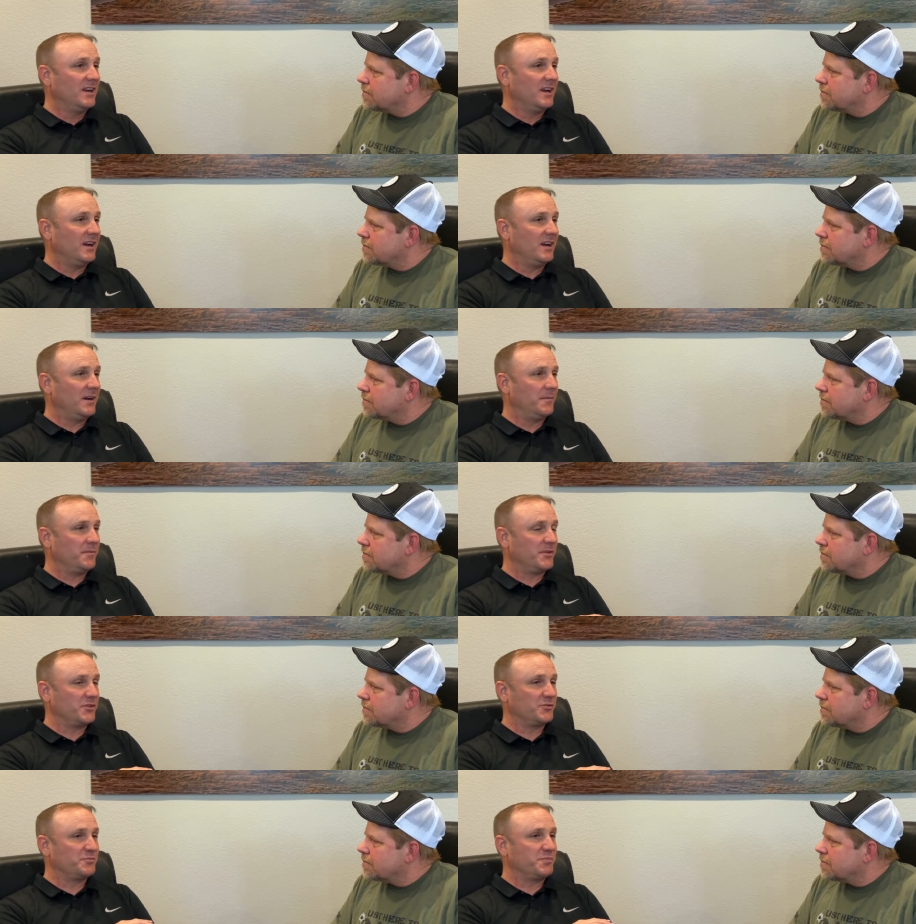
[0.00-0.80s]
Speaker 1: um,
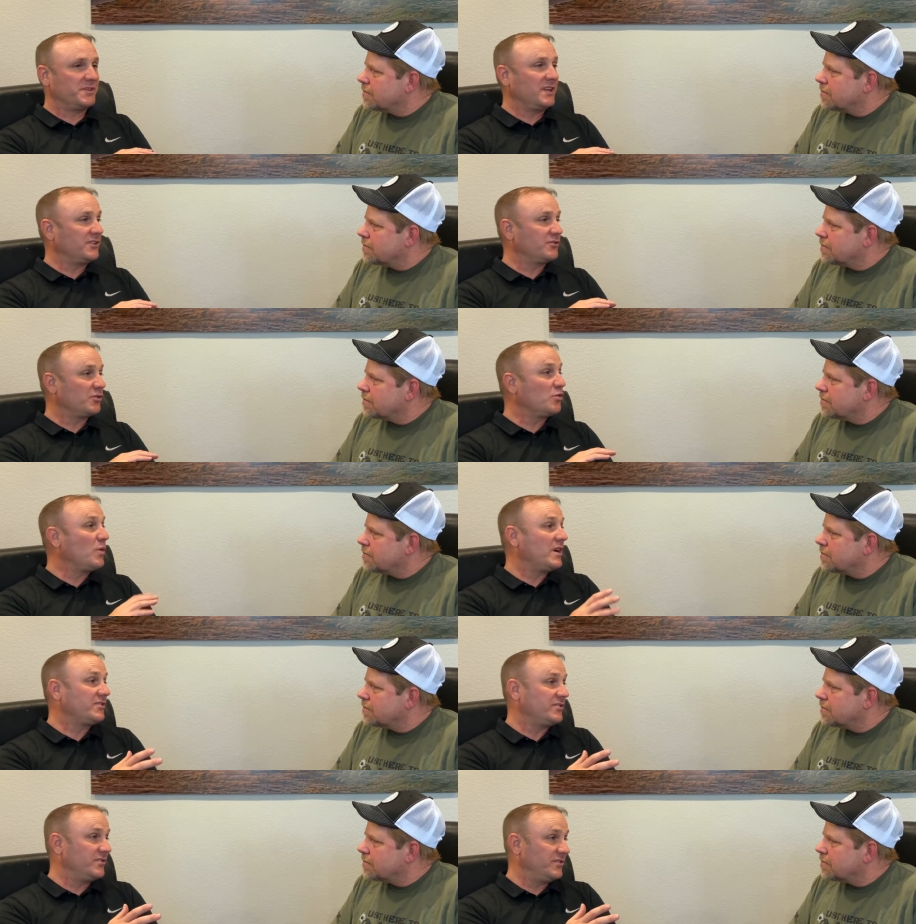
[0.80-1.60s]
there's potential
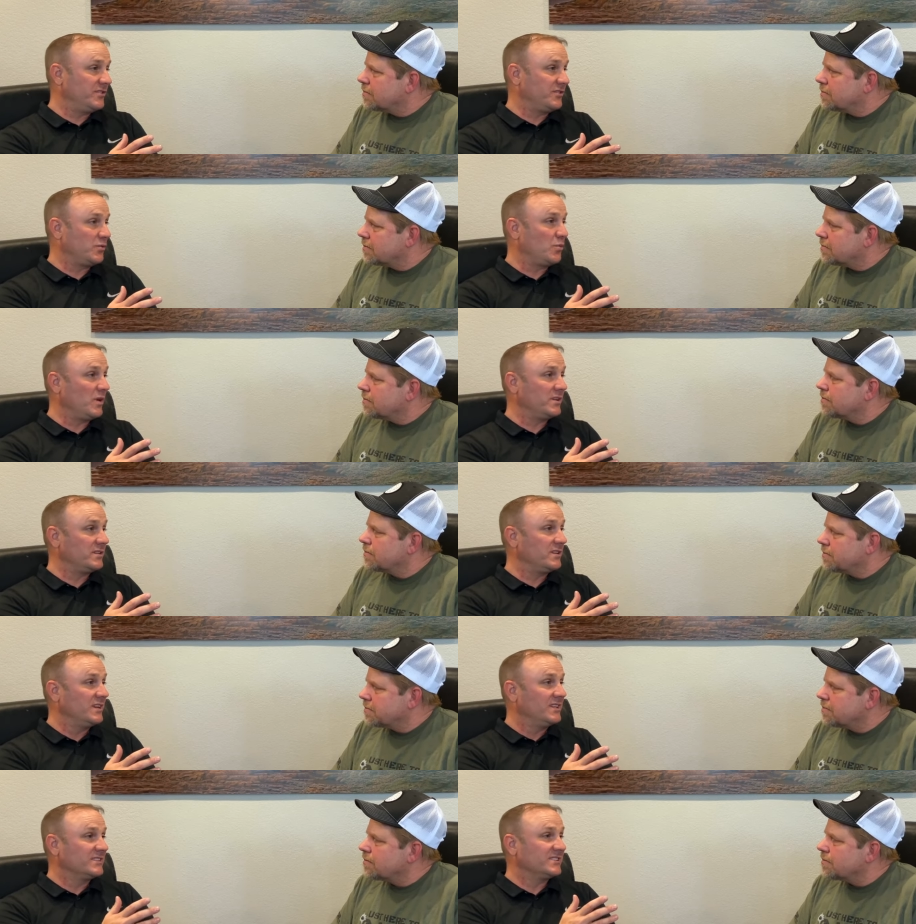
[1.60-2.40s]
questions as to
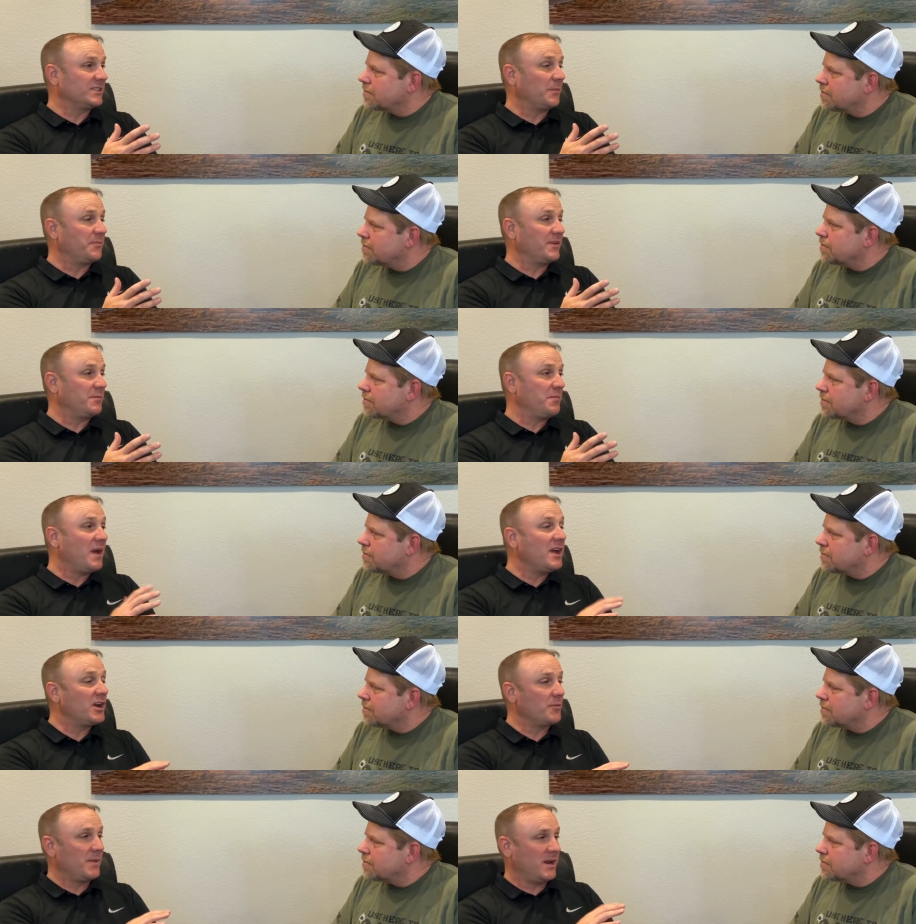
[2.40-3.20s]
what something
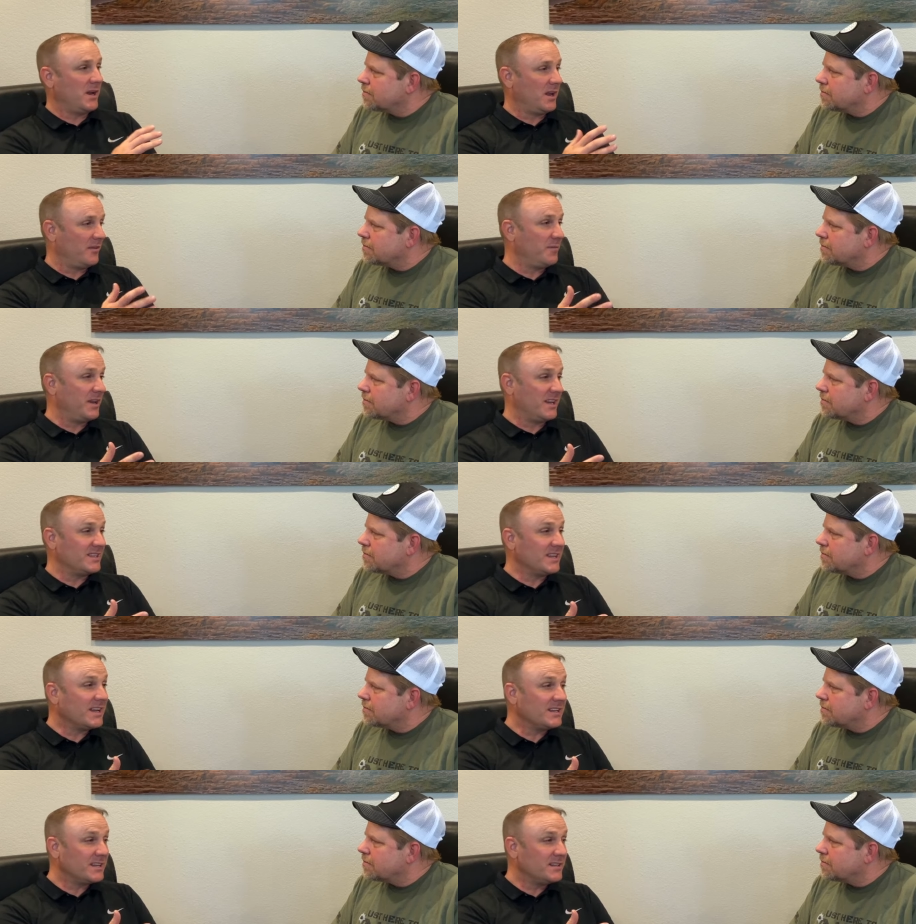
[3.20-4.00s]
may or may not have been
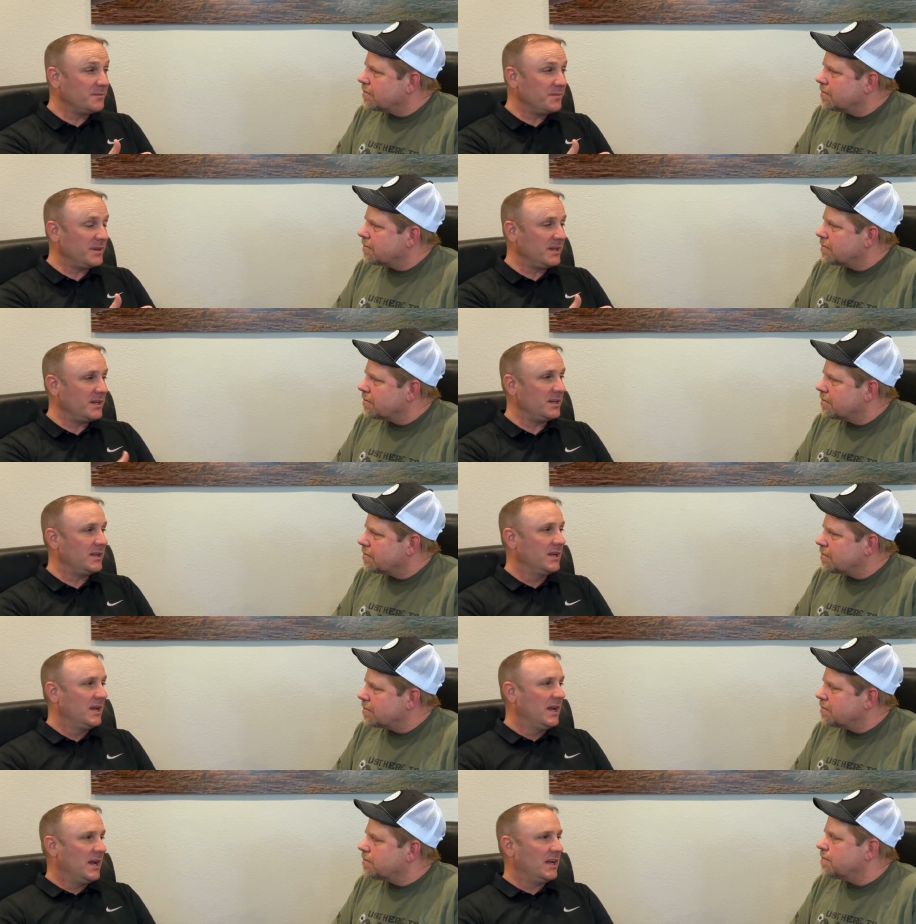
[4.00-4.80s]
intended to mean.
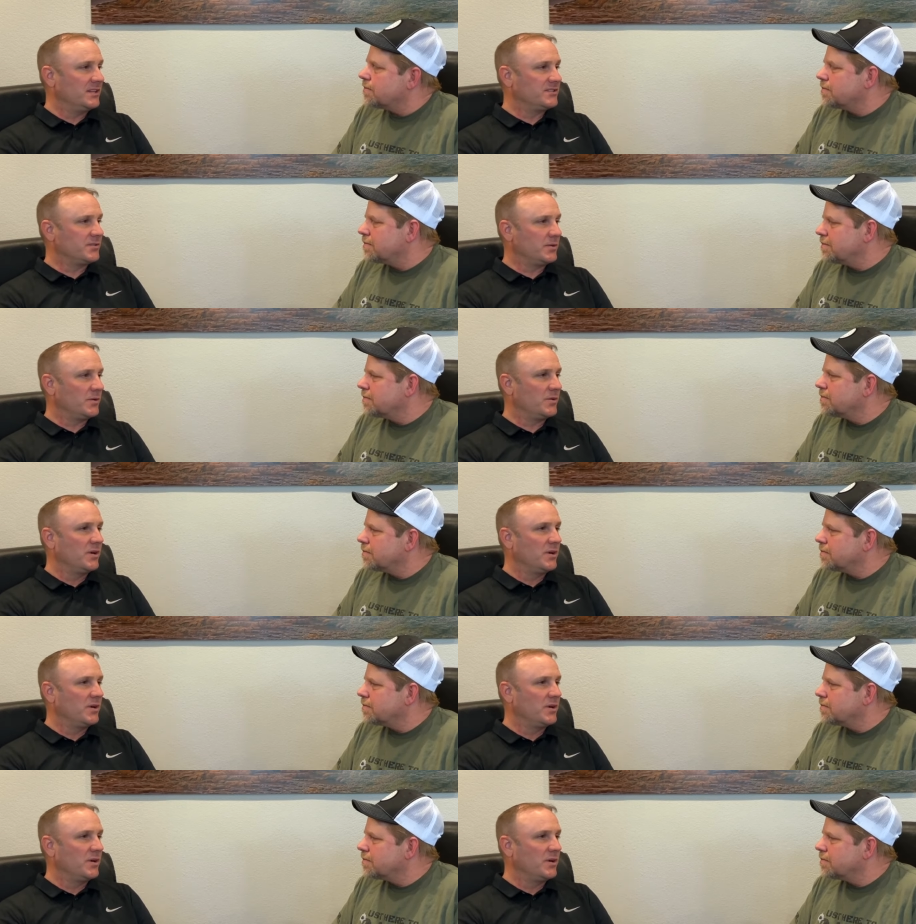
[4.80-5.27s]
Mm -hmm. And so